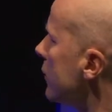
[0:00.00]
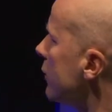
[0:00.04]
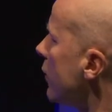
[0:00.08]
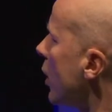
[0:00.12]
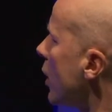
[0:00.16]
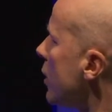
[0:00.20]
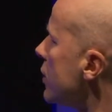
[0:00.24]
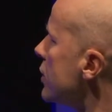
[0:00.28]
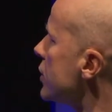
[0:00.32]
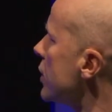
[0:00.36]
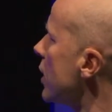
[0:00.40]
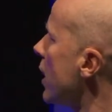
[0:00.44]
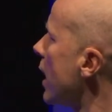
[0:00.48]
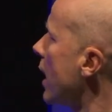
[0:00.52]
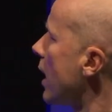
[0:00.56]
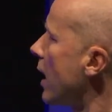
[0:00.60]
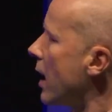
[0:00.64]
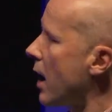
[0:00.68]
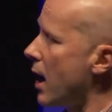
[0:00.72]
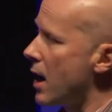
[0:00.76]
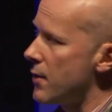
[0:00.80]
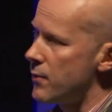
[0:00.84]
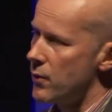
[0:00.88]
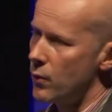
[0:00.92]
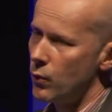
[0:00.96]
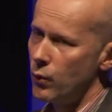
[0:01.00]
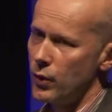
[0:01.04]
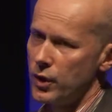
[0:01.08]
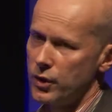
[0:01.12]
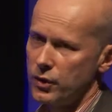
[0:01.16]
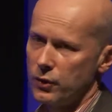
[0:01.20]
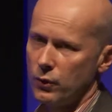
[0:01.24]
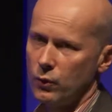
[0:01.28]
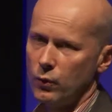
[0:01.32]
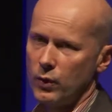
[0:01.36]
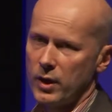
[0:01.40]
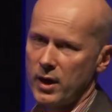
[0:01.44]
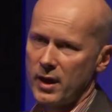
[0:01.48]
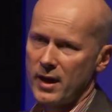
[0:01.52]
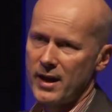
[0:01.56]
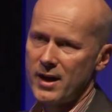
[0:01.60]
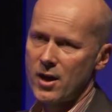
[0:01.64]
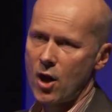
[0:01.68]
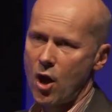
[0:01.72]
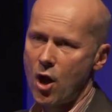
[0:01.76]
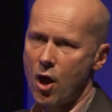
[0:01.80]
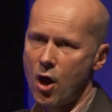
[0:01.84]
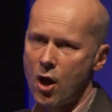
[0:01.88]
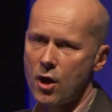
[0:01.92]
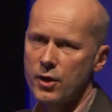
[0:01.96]
of those um, would, would
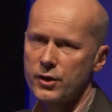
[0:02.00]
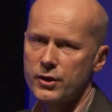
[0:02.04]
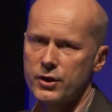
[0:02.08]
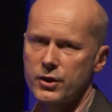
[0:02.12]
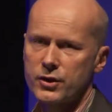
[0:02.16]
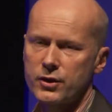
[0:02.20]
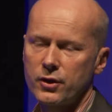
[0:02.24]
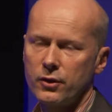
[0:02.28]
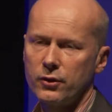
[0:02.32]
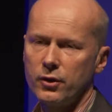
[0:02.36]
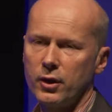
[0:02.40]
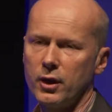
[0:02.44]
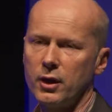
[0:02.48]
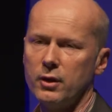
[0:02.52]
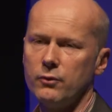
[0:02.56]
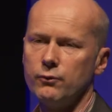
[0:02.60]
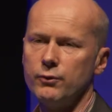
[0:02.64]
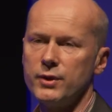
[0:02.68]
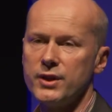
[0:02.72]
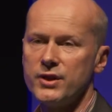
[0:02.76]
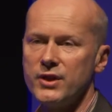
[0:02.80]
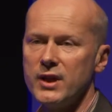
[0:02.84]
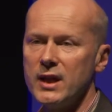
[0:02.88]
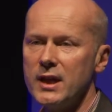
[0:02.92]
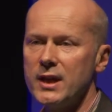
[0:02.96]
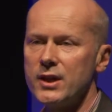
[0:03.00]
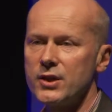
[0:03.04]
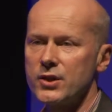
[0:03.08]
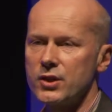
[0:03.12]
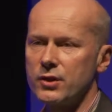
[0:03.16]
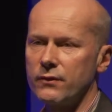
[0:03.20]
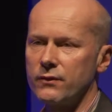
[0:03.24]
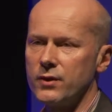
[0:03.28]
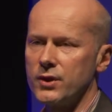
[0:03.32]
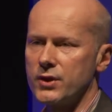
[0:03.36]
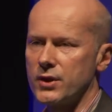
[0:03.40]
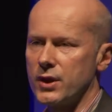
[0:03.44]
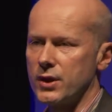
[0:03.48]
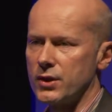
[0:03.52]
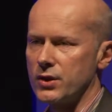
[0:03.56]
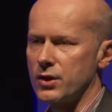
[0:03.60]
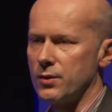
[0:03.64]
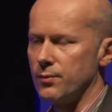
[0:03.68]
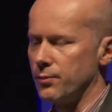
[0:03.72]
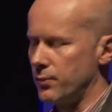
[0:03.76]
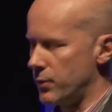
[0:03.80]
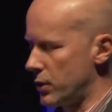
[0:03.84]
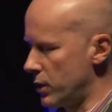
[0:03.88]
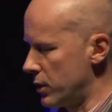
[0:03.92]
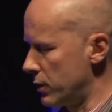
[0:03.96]
enhance the resilience of the
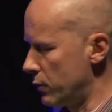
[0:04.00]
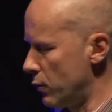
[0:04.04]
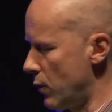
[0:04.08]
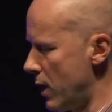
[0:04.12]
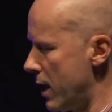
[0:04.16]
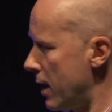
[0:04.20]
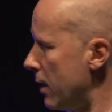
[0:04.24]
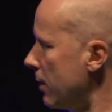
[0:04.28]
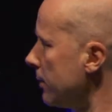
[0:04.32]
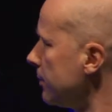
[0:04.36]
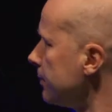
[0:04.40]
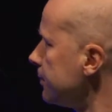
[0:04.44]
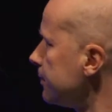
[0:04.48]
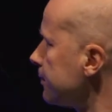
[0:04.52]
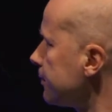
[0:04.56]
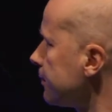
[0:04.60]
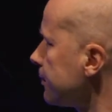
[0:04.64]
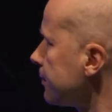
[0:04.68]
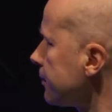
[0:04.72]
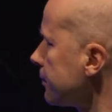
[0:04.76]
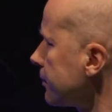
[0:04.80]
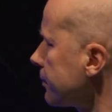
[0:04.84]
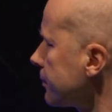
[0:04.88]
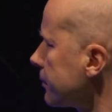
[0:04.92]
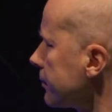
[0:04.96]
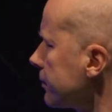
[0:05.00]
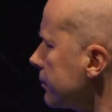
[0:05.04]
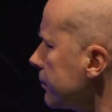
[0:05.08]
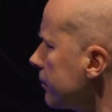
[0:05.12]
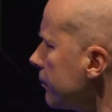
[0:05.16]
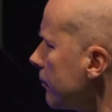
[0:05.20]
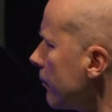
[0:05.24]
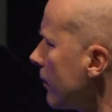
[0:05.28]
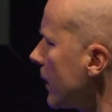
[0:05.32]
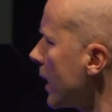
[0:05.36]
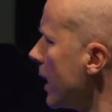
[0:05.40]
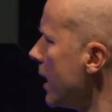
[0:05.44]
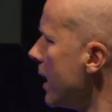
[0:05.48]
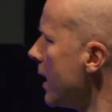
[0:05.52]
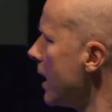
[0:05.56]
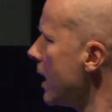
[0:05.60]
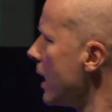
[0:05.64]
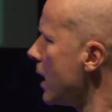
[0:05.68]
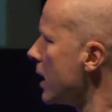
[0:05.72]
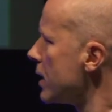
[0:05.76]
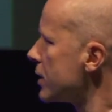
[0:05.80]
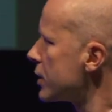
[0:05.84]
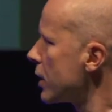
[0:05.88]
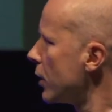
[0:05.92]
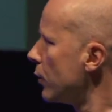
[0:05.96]
system as well.
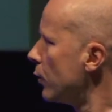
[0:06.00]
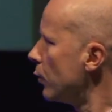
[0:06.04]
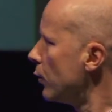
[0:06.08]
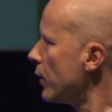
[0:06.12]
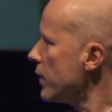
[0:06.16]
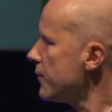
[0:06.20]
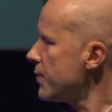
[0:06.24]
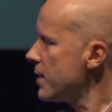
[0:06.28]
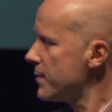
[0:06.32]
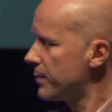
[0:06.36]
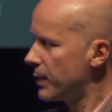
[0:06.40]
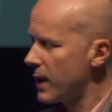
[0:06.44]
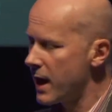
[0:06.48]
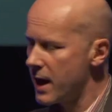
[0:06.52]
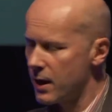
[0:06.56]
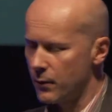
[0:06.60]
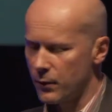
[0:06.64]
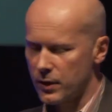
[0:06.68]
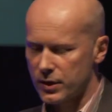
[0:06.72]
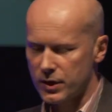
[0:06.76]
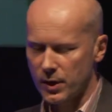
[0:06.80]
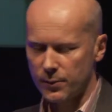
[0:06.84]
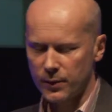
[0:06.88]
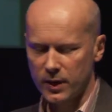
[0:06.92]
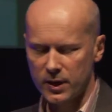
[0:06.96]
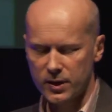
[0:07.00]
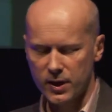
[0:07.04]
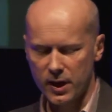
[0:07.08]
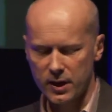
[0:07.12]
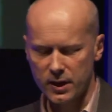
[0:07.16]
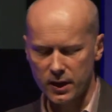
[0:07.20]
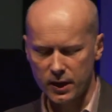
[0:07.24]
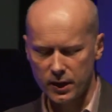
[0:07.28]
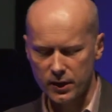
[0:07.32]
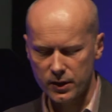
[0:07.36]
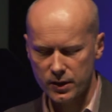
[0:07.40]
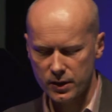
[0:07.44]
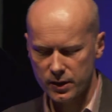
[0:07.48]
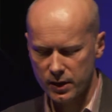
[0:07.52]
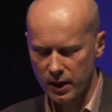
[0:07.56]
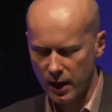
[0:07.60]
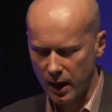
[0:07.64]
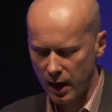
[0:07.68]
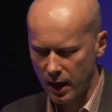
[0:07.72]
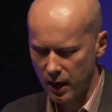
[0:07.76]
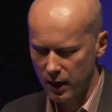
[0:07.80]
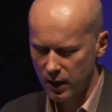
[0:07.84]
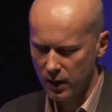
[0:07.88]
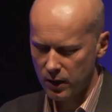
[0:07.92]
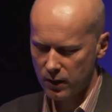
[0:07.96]
So we've been playing with some of these ideas,
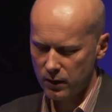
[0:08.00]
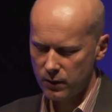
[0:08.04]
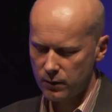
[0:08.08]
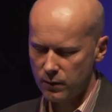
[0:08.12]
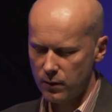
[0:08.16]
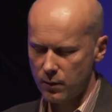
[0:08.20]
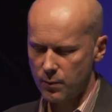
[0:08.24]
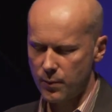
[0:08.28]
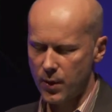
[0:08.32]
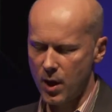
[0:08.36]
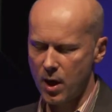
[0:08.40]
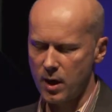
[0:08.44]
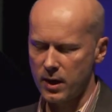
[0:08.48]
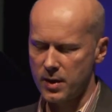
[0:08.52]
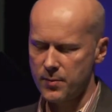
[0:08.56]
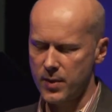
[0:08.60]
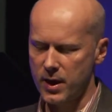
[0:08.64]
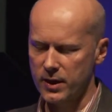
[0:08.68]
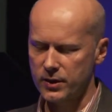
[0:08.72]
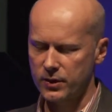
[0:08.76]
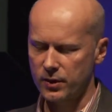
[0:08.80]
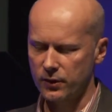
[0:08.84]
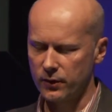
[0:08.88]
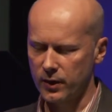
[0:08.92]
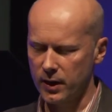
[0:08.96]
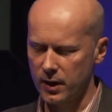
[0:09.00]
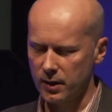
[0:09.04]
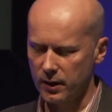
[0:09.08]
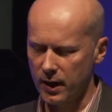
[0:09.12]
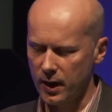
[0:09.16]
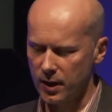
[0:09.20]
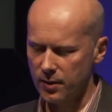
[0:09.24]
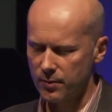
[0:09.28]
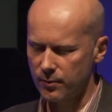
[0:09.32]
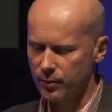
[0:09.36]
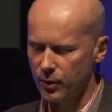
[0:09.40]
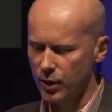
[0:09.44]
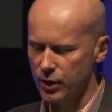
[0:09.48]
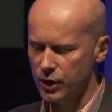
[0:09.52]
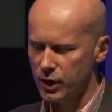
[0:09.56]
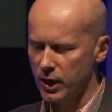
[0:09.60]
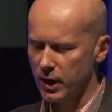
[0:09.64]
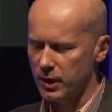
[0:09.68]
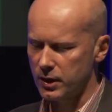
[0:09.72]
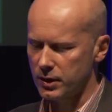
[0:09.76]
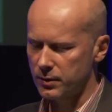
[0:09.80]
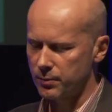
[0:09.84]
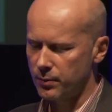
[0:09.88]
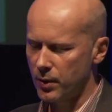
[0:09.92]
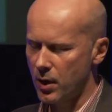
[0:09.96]
uh, partly based on the Eden
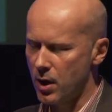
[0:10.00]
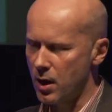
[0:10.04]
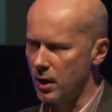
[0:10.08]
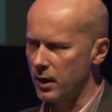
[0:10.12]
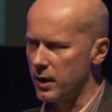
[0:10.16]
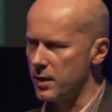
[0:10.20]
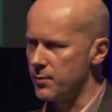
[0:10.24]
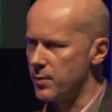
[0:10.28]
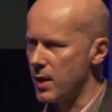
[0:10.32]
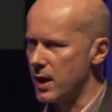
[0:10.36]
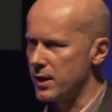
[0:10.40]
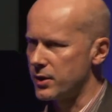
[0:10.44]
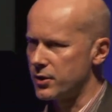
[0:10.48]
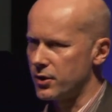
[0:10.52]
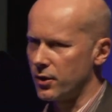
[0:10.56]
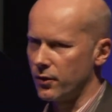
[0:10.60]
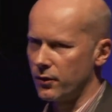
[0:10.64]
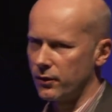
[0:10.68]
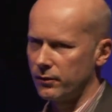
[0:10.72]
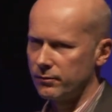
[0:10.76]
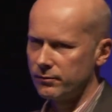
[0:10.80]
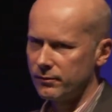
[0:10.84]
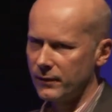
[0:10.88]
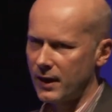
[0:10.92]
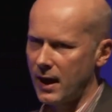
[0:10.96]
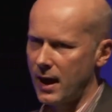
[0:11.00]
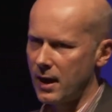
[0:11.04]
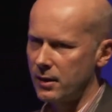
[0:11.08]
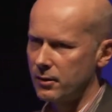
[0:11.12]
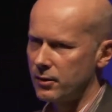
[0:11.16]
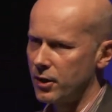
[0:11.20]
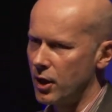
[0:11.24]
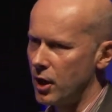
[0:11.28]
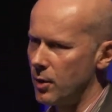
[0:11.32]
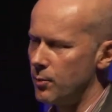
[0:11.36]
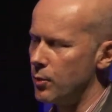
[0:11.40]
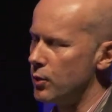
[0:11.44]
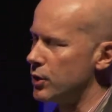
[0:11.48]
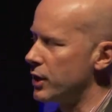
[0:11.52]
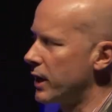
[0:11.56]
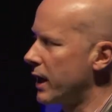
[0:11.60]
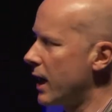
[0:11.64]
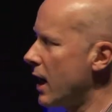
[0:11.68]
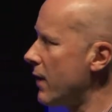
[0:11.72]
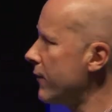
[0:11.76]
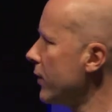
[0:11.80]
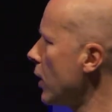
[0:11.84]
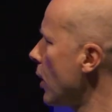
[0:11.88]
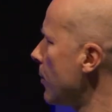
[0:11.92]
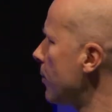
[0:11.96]
project, partly based on that cardboard
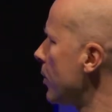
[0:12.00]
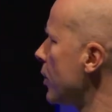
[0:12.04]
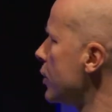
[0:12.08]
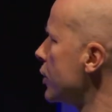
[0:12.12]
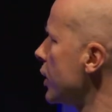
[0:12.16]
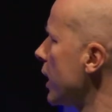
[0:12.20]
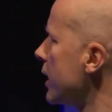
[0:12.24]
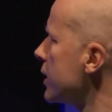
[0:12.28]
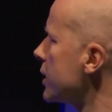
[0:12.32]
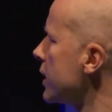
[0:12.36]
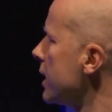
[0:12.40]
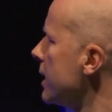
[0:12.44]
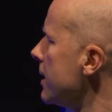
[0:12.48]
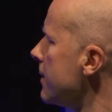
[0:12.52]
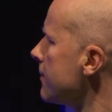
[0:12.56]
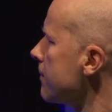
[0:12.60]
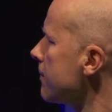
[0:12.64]
caviar project.